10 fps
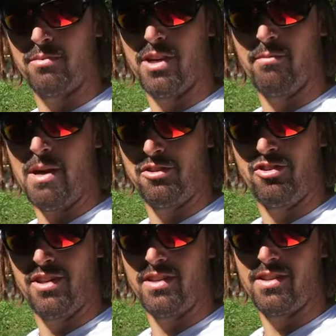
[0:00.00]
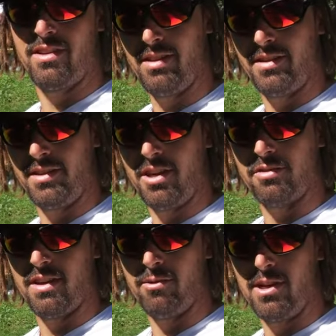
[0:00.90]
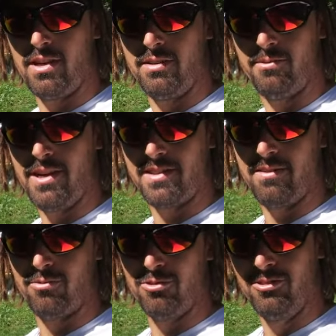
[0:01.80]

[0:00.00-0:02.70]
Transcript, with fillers: some kind of melted cheese. This is Haute Savoie in France after